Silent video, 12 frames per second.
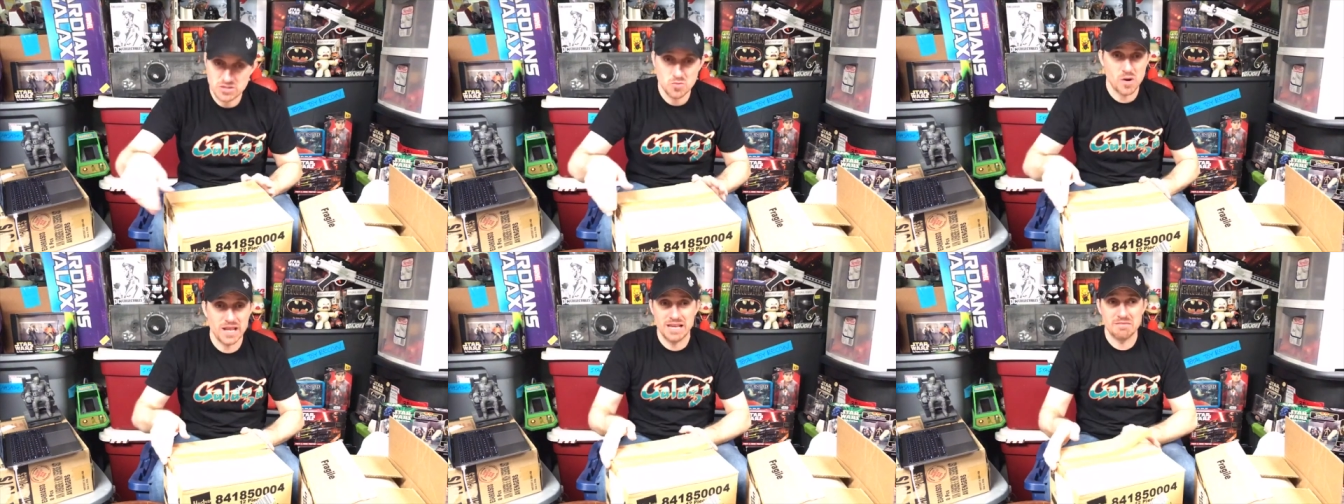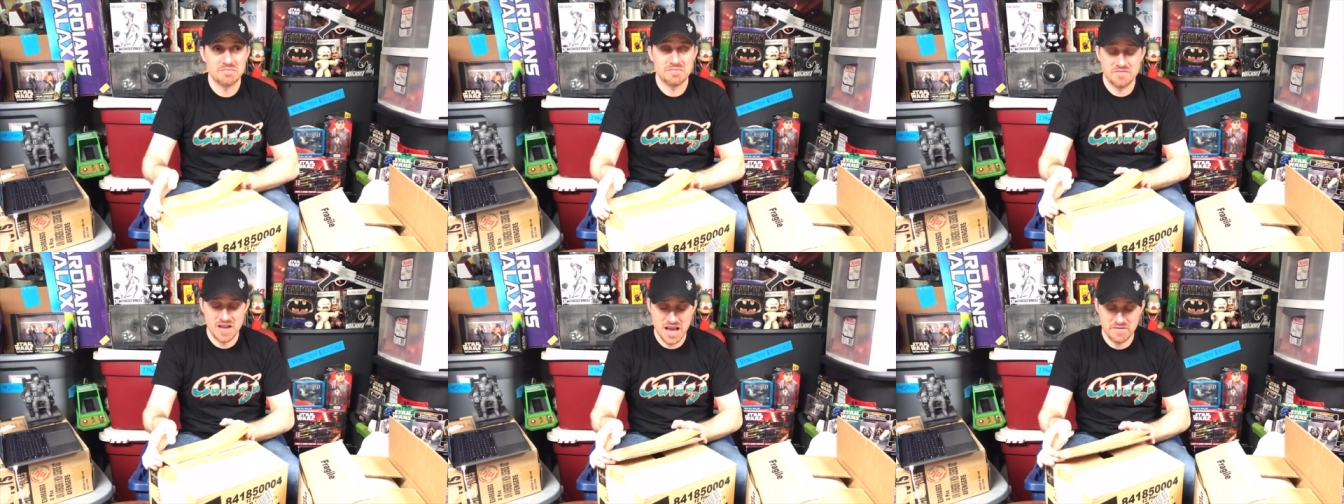
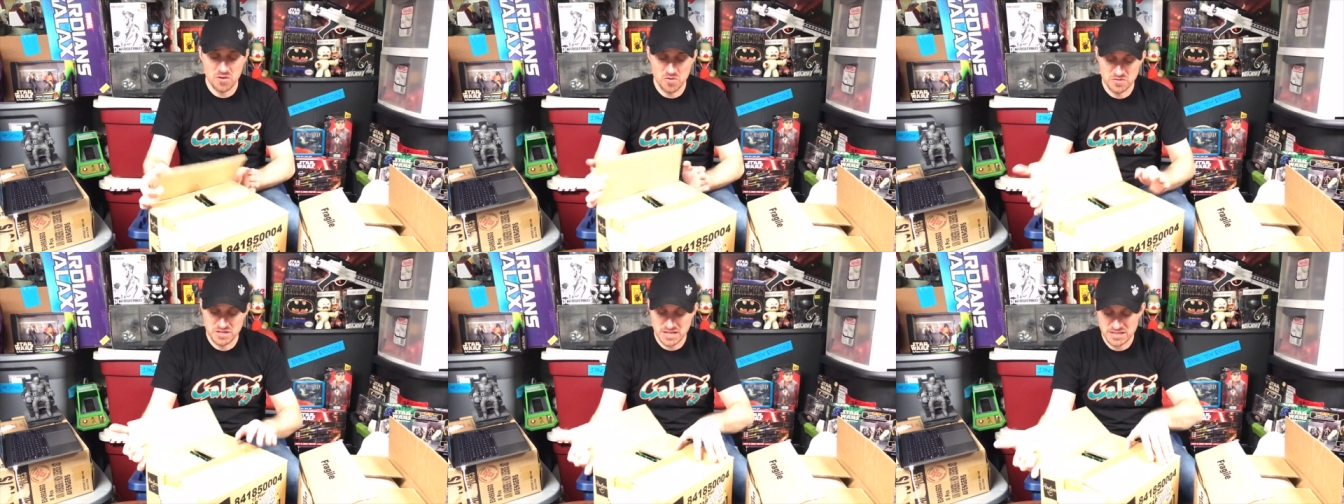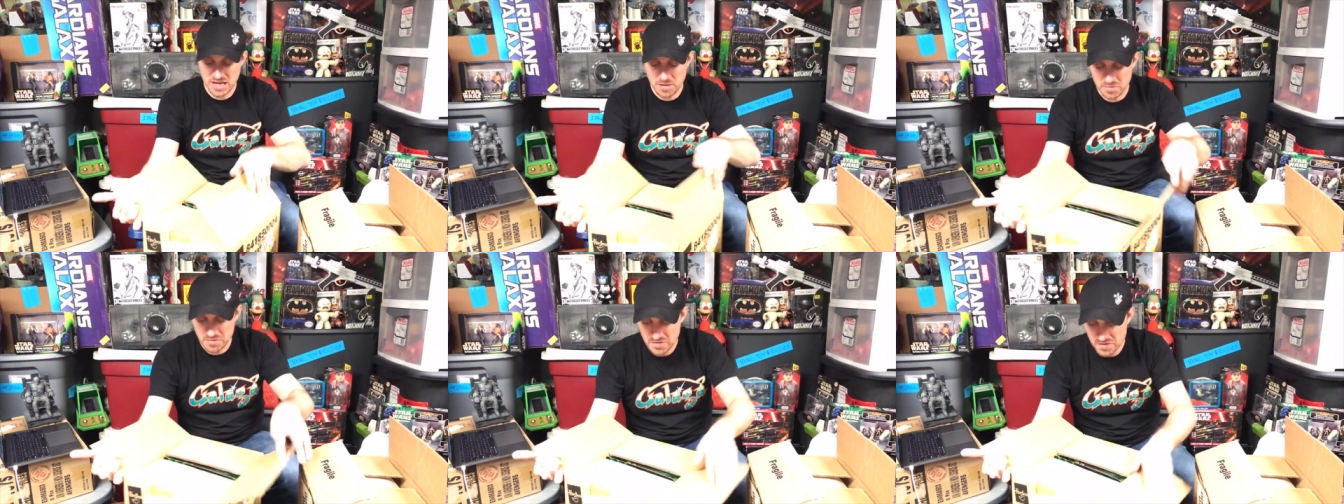25-year-old duct tape.
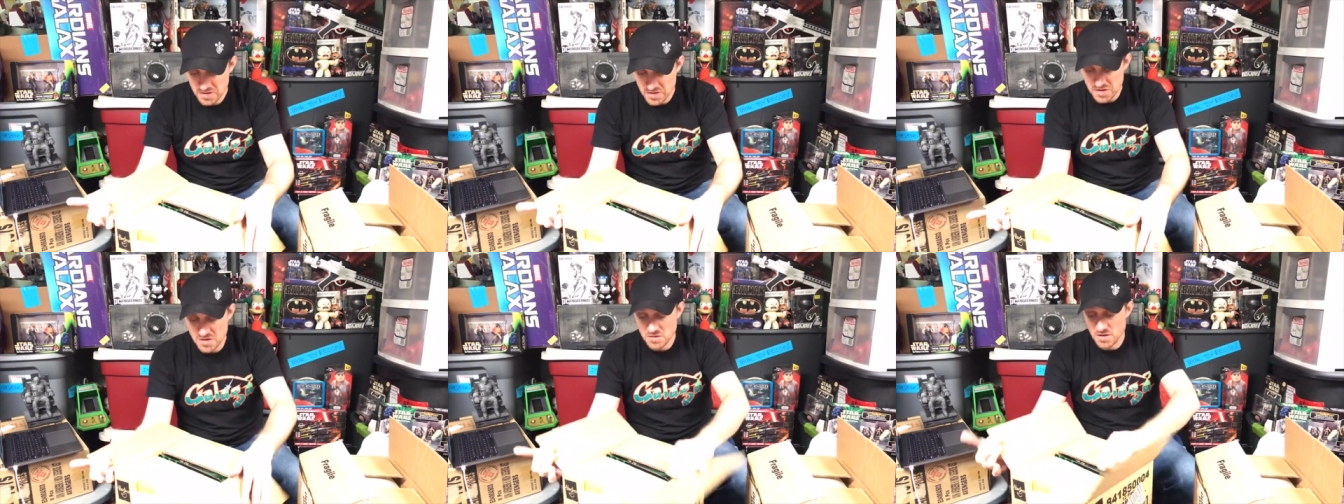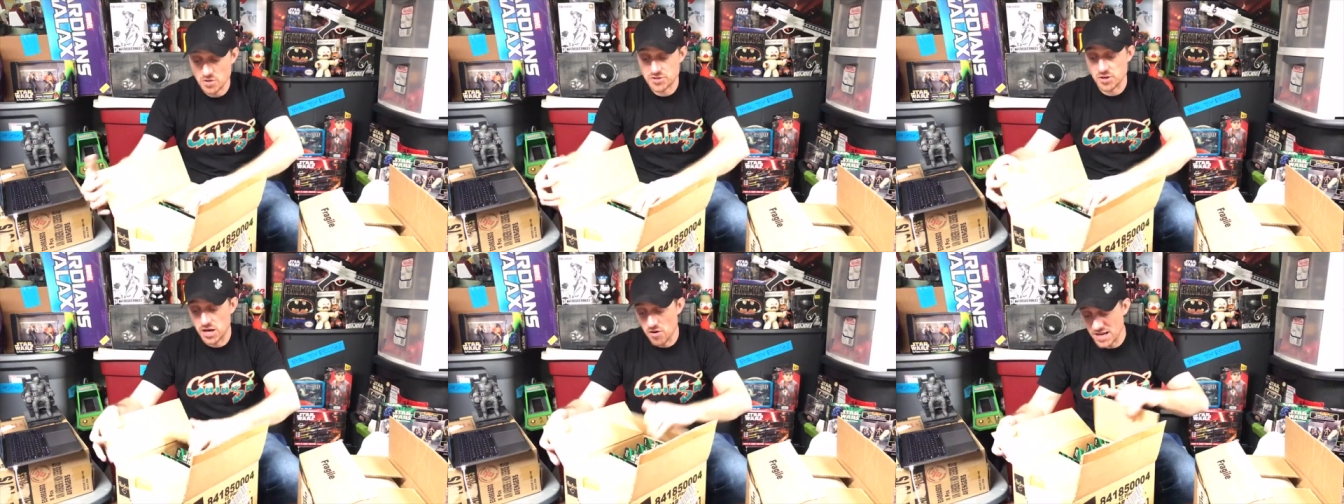Oh,
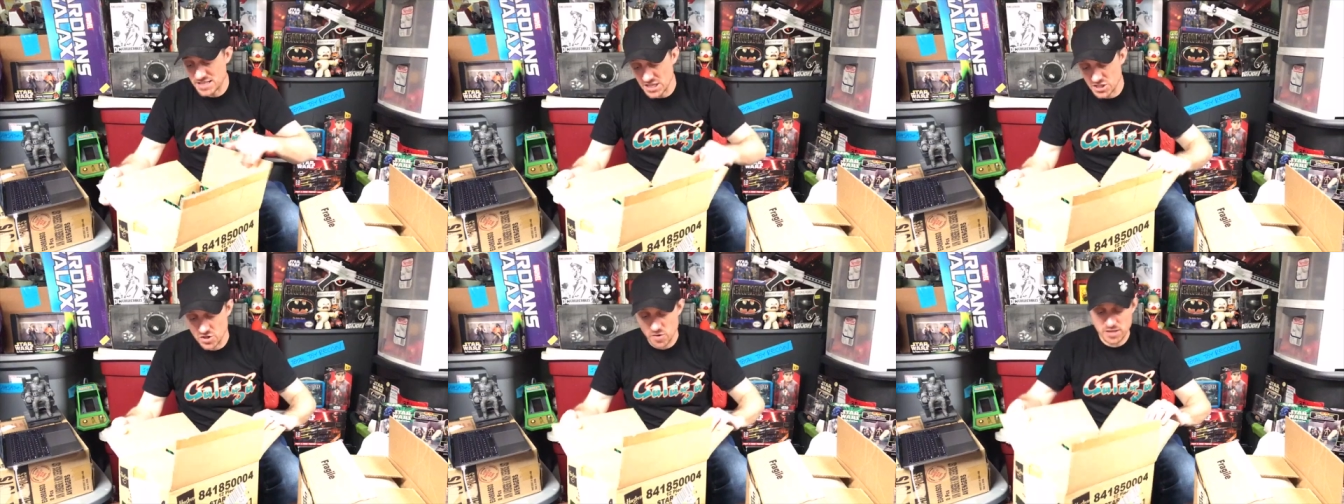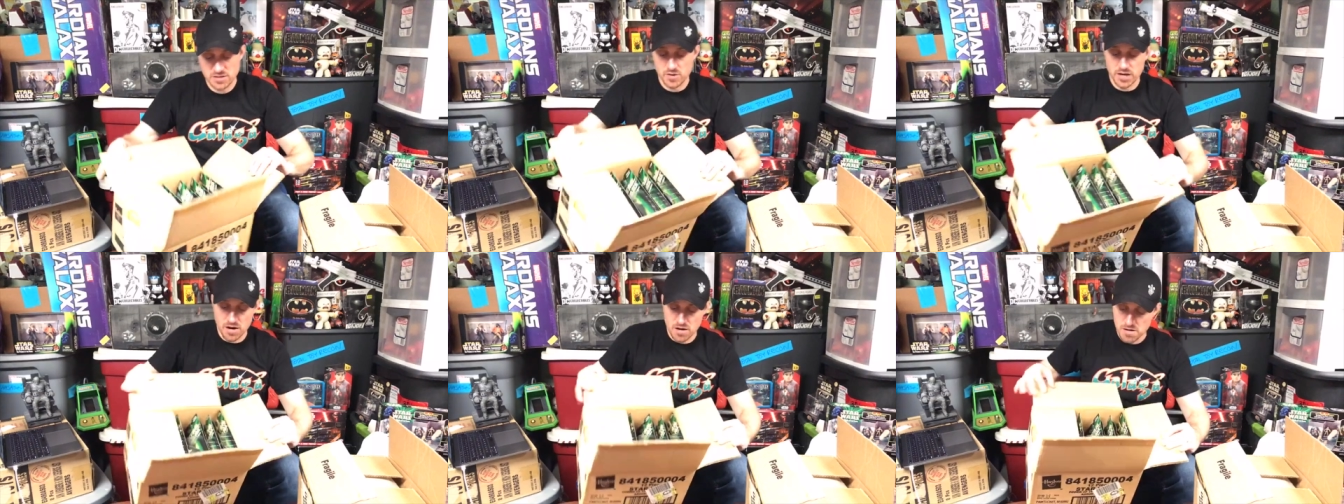so here I did do it. So
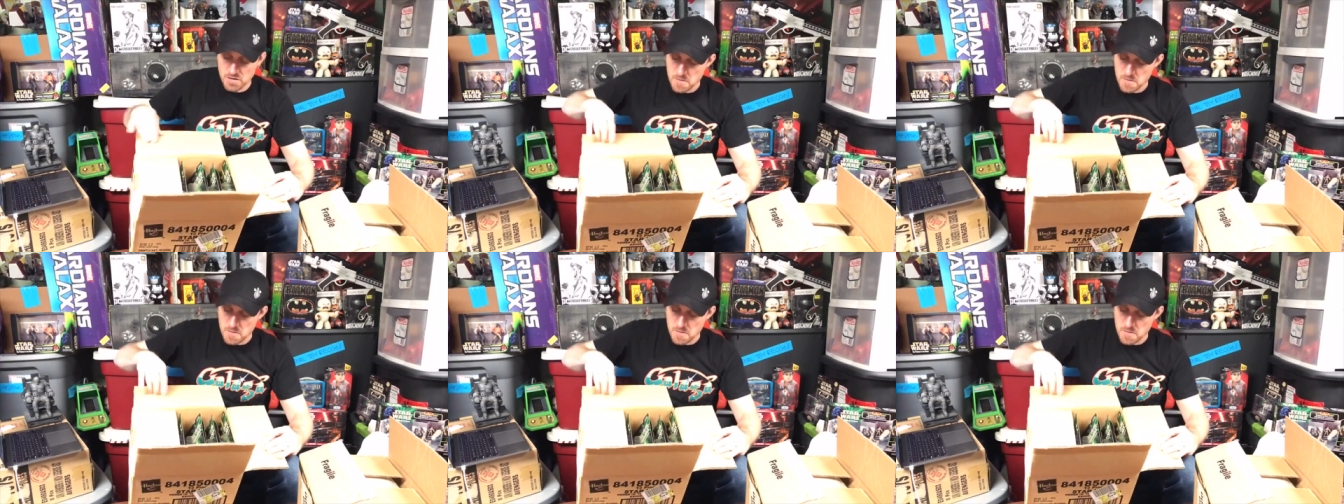here